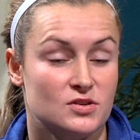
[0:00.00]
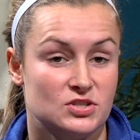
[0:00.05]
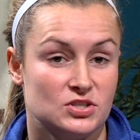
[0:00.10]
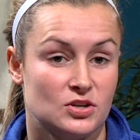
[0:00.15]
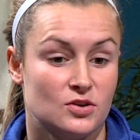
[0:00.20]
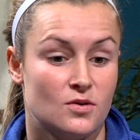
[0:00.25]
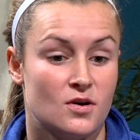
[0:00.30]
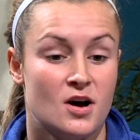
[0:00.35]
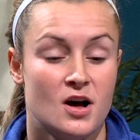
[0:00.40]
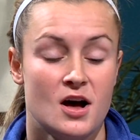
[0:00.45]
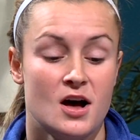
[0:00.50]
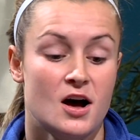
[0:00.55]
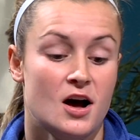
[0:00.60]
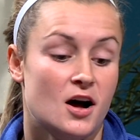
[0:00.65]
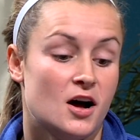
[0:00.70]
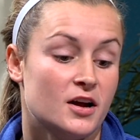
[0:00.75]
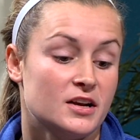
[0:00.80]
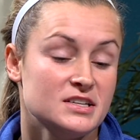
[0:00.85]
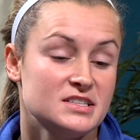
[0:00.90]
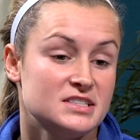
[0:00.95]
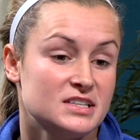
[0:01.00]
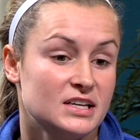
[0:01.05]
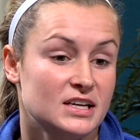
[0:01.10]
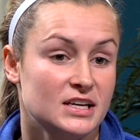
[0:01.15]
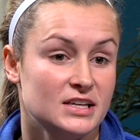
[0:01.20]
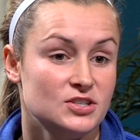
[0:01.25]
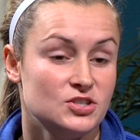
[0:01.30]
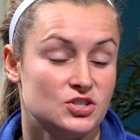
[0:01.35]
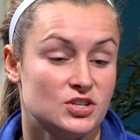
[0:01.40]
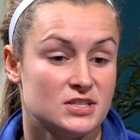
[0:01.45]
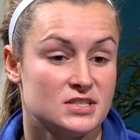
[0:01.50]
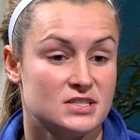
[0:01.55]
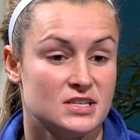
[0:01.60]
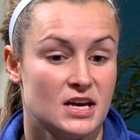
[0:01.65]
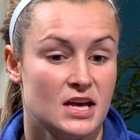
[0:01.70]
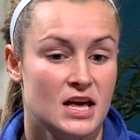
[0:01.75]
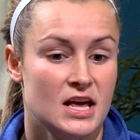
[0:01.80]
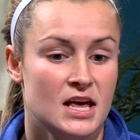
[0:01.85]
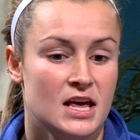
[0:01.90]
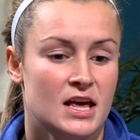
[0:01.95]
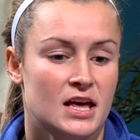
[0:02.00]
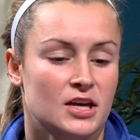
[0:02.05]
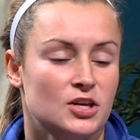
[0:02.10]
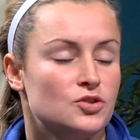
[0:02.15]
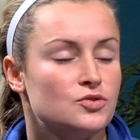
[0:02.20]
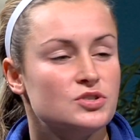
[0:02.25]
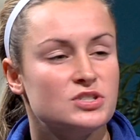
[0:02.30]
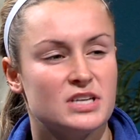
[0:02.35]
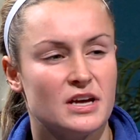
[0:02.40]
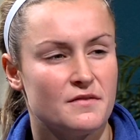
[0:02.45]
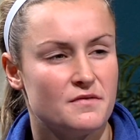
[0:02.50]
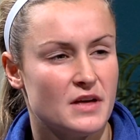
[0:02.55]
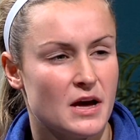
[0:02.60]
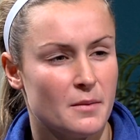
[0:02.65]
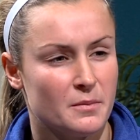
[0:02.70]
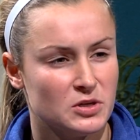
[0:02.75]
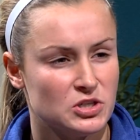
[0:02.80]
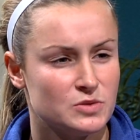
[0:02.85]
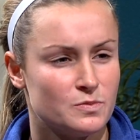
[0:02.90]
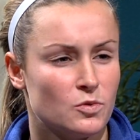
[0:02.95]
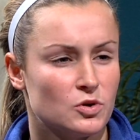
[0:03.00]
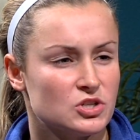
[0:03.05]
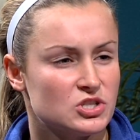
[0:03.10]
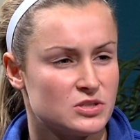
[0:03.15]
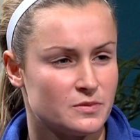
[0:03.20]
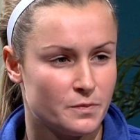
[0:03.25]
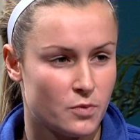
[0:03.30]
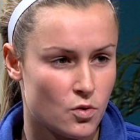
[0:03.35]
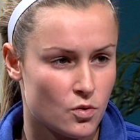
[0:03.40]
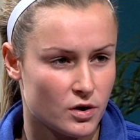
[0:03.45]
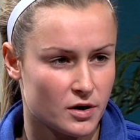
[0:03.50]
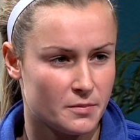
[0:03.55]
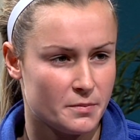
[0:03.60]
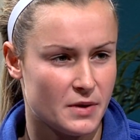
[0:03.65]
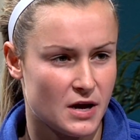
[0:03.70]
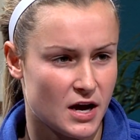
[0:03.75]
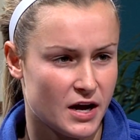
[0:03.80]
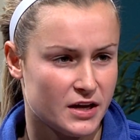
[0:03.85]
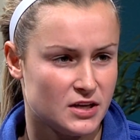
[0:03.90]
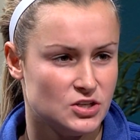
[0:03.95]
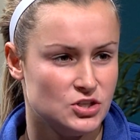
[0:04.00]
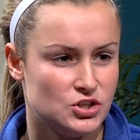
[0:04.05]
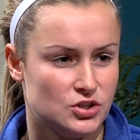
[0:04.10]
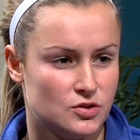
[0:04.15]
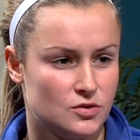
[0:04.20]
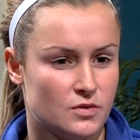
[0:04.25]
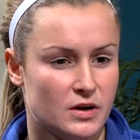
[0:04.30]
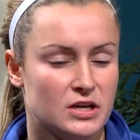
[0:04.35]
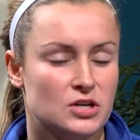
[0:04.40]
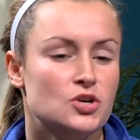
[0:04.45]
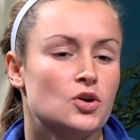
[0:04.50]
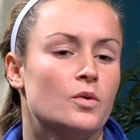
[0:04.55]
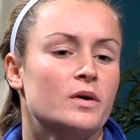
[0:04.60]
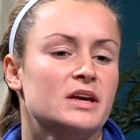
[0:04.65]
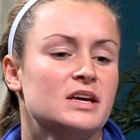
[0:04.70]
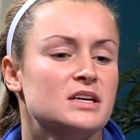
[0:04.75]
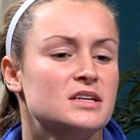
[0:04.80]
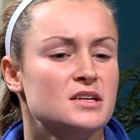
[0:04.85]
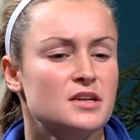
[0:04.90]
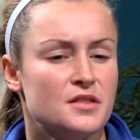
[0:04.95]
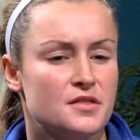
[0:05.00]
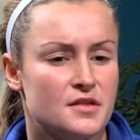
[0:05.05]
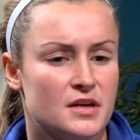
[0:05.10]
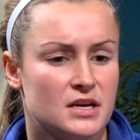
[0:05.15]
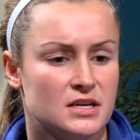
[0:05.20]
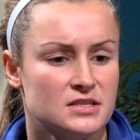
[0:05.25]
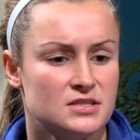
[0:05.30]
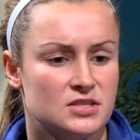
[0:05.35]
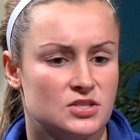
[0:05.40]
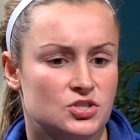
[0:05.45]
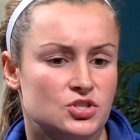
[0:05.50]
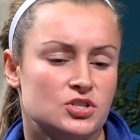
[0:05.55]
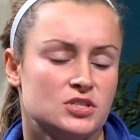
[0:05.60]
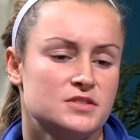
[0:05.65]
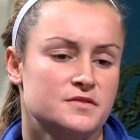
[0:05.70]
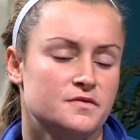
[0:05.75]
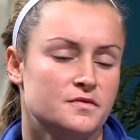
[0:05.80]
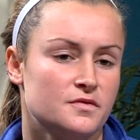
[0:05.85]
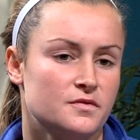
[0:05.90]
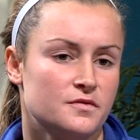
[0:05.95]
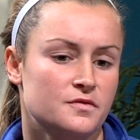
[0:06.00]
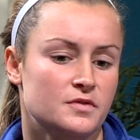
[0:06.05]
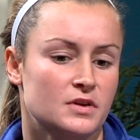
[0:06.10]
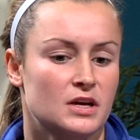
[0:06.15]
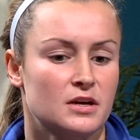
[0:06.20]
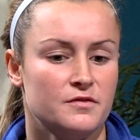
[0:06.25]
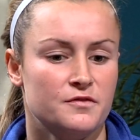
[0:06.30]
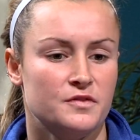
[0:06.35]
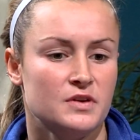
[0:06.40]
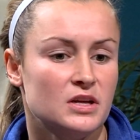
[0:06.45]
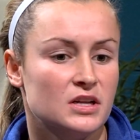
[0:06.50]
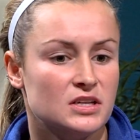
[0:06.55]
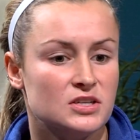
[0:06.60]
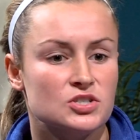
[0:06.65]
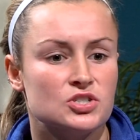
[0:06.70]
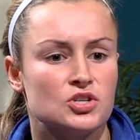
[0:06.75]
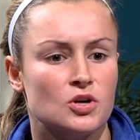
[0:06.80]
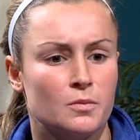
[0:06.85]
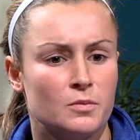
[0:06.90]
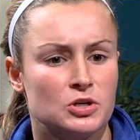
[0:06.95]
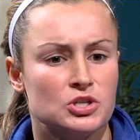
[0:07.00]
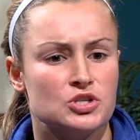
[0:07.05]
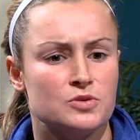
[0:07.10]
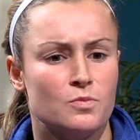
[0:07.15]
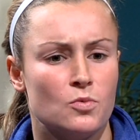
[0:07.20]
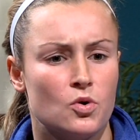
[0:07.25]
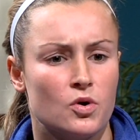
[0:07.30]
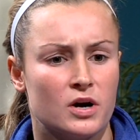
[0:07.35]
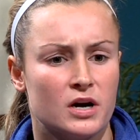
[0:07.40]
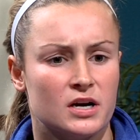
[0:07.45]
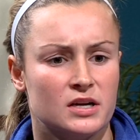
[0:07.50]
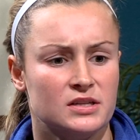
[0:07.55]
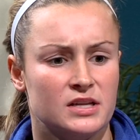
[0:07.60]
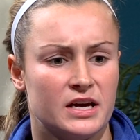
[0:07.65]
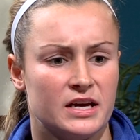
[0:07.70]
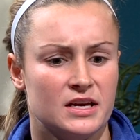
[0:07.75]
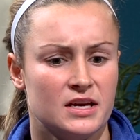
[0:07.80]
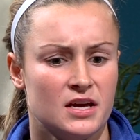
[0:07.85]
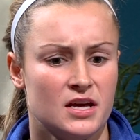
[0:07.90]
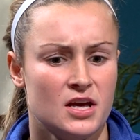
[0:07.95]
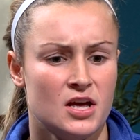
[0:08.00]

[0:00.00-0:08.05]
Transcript: So honestly, it's just, you just have that much more support behind you, and going into things is just f feeling so much more like